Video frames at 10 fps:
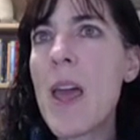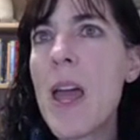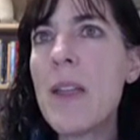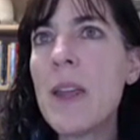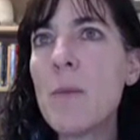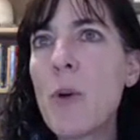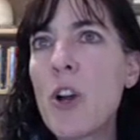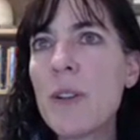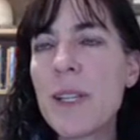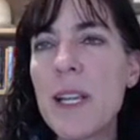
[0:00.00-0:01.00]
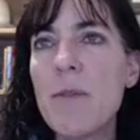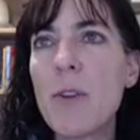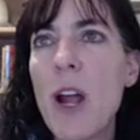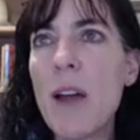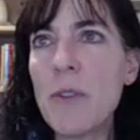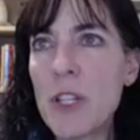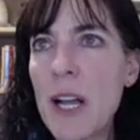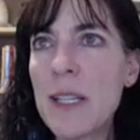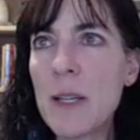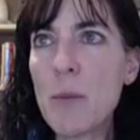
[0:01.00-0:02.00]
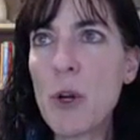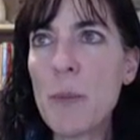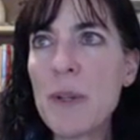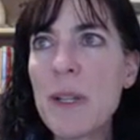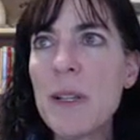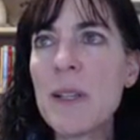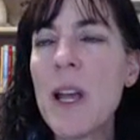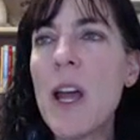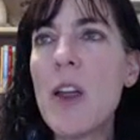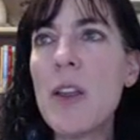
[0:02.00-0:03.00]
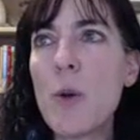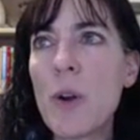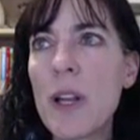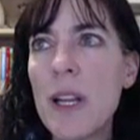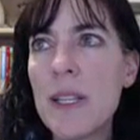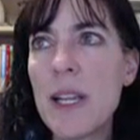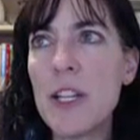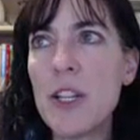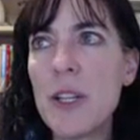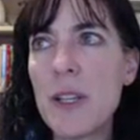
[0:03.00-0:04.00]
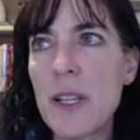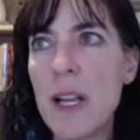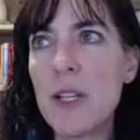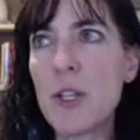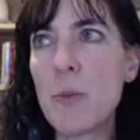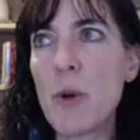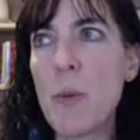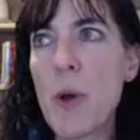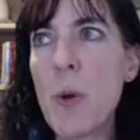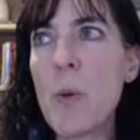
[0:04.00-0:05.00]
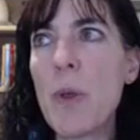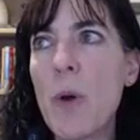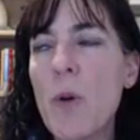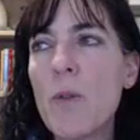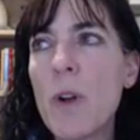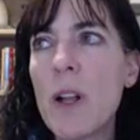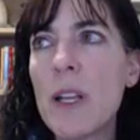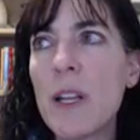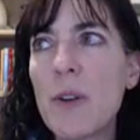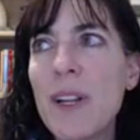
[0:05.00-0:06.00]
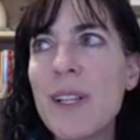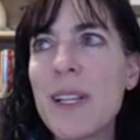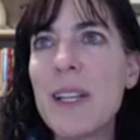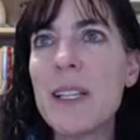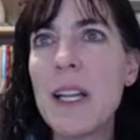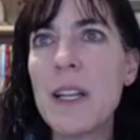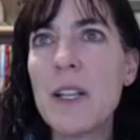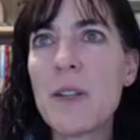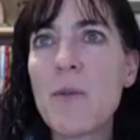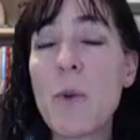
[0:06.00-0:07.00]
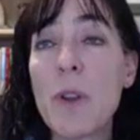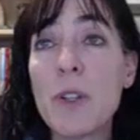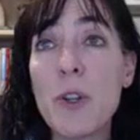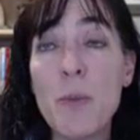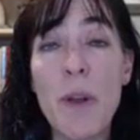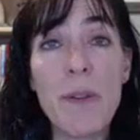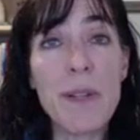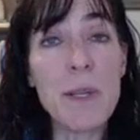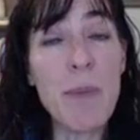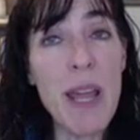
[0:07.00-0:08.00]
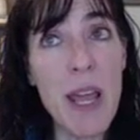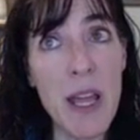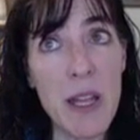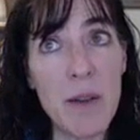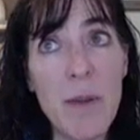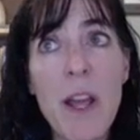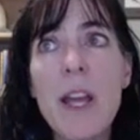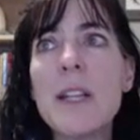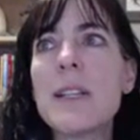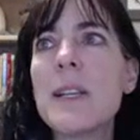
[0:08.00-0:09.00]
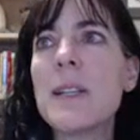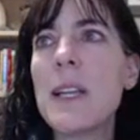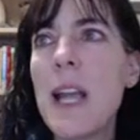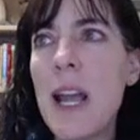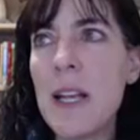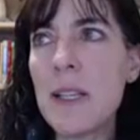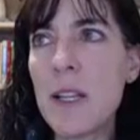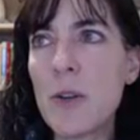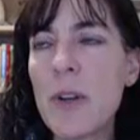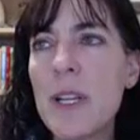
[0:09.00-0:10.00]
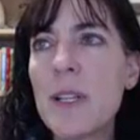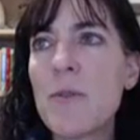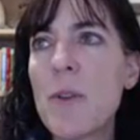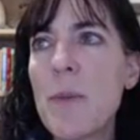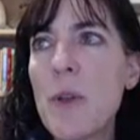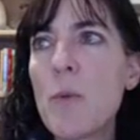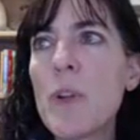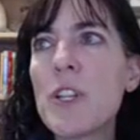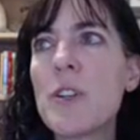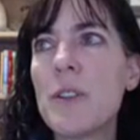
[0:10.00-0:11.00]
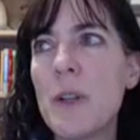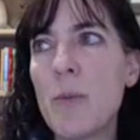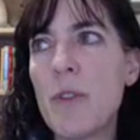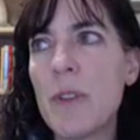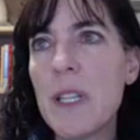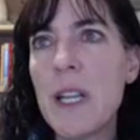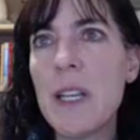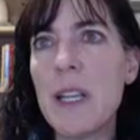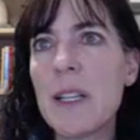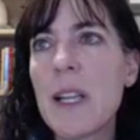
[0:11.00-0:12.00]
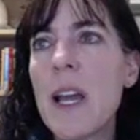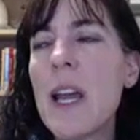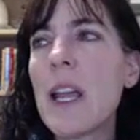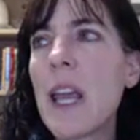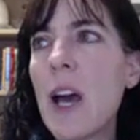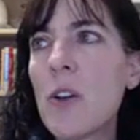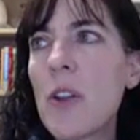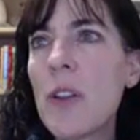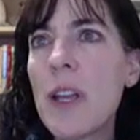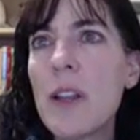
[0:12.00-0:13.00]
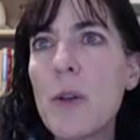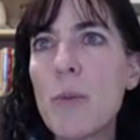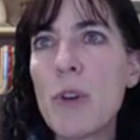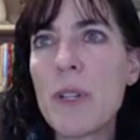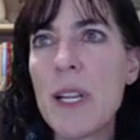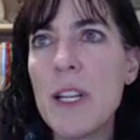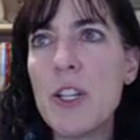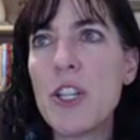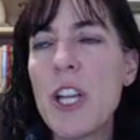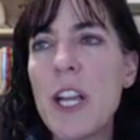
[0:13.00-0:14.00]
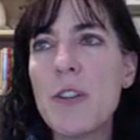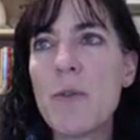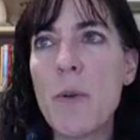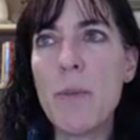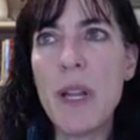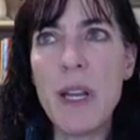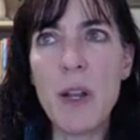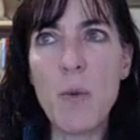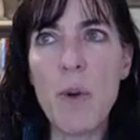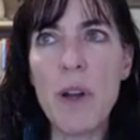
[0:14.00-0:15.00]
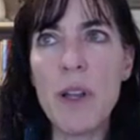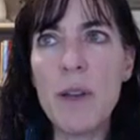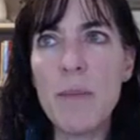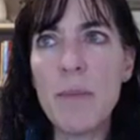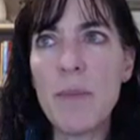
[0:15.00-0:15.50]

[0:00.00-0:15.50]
And then part C, for advertising purposes, the organization decides to promote the overall increase in attendance for the 2-month span, since it has increased from the original number of attendees. Calculate the percentage change from meeting 1